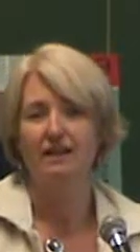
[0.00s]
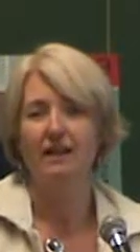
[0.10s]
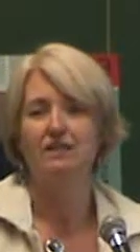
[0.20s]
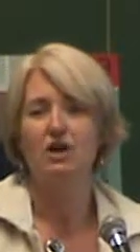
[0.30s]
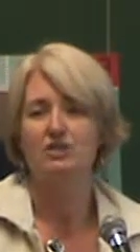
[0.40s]

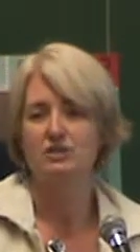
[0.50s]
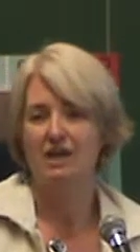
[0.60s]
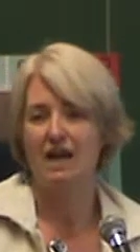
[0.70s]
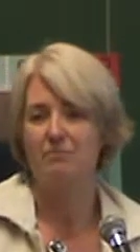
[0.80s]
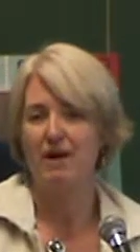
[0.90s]
and launched a
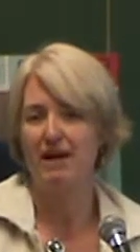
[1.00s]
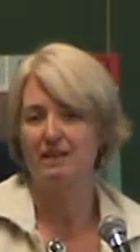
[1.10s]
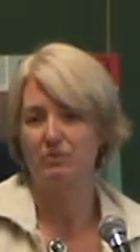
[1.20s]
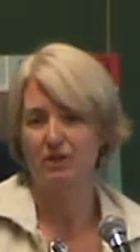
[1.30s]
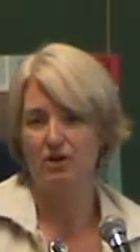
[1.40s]
campaign
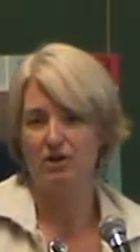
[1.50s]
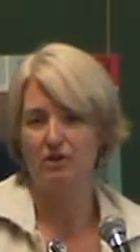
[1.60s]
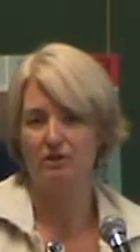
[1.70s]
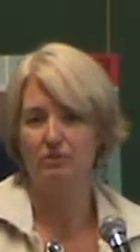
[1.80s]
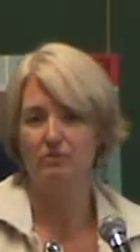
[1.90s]
that we
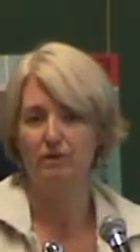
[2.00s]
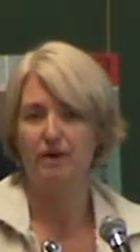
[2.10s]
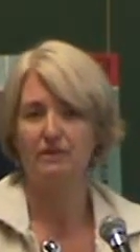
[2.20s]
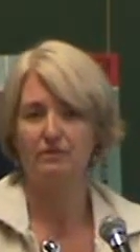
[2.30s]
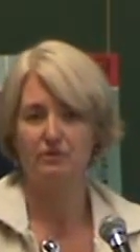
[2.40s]
call
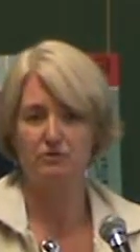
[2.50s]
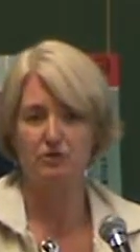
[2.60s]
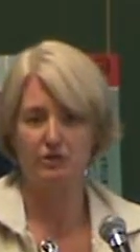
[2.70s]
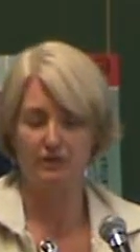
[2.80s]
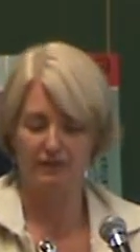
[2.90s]
Rewrite the
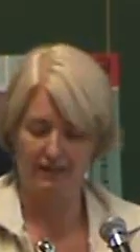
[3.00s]
Future.